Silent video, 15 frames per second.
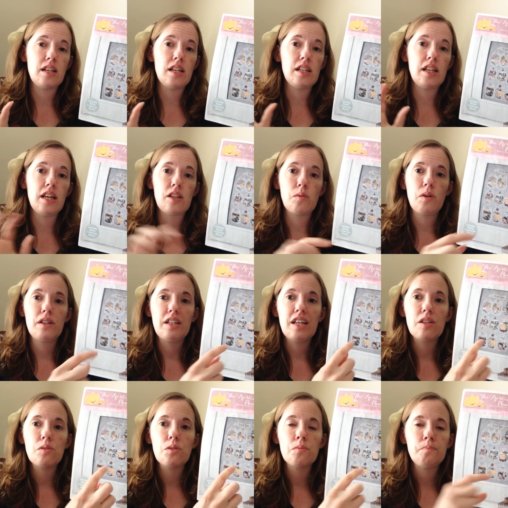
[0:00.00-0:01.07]
in the other one. The
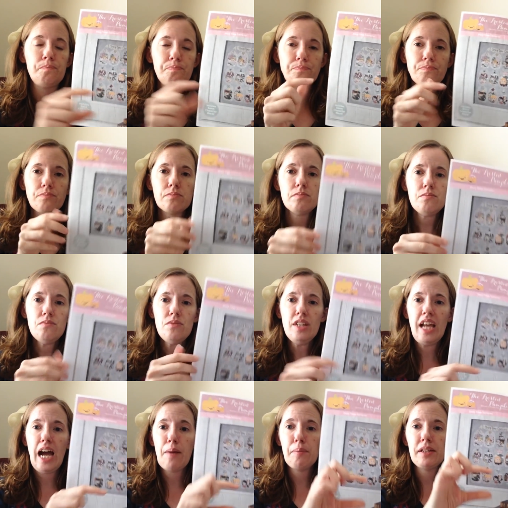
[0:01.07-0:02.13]
other
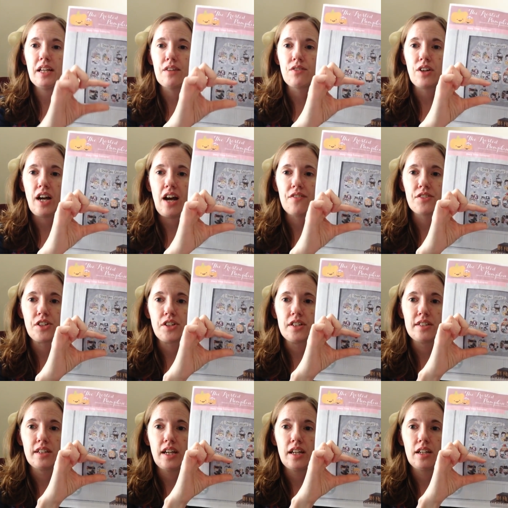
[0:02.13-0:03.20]
Happily Ever After
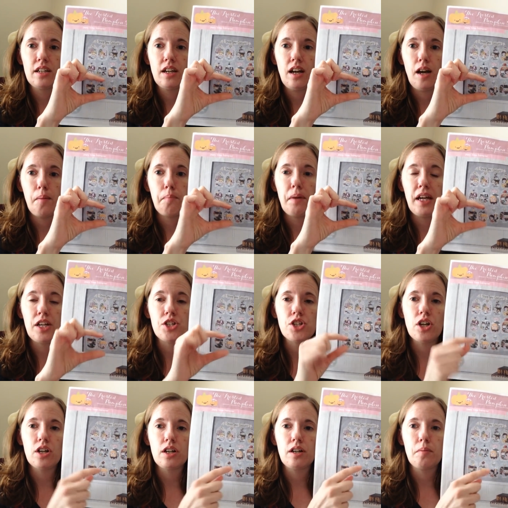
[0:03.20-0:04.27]
is like a big
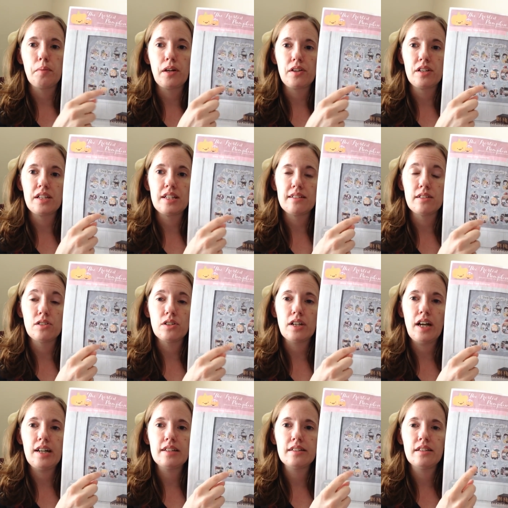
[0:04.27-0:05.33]
chunk compared to these little
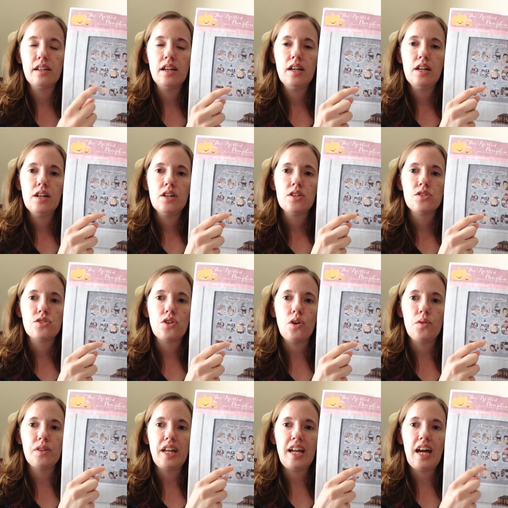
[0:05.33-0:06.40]
guys.
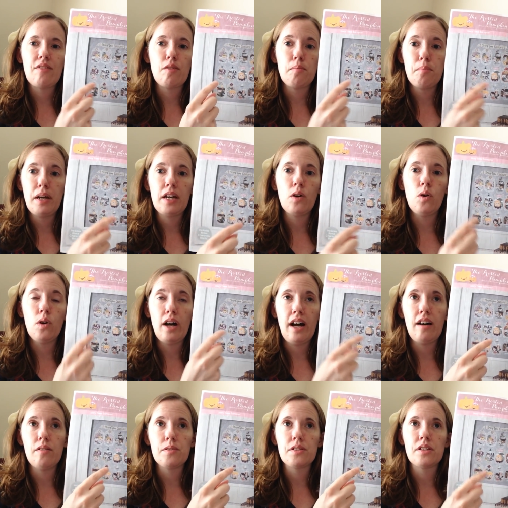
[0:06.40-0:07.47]
So they have a big old
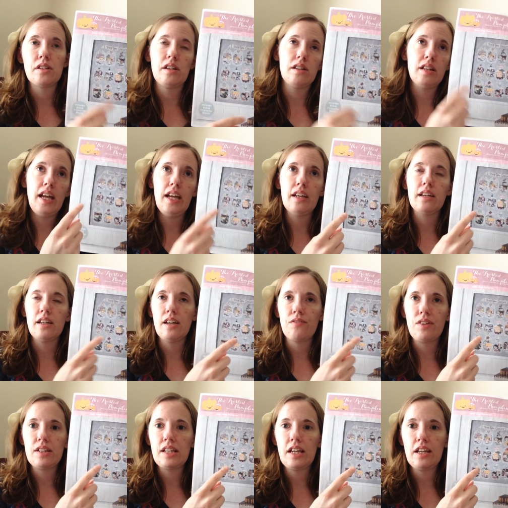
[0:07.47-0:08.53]
house and a lake and
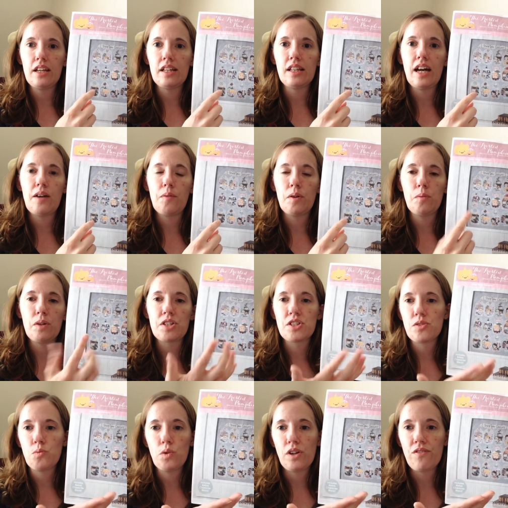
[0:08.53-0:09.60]
everything in that one,
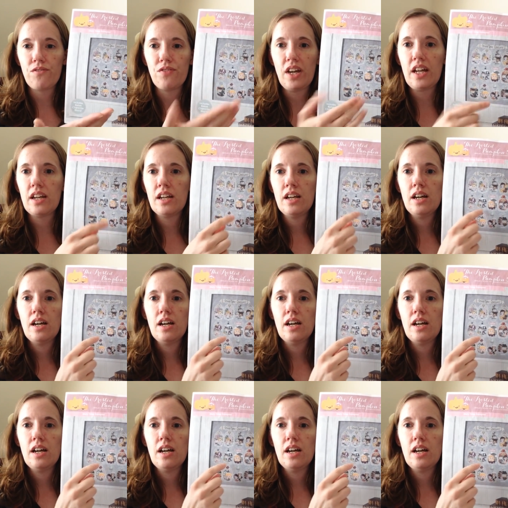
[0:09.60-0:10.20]
which wouldn't fit.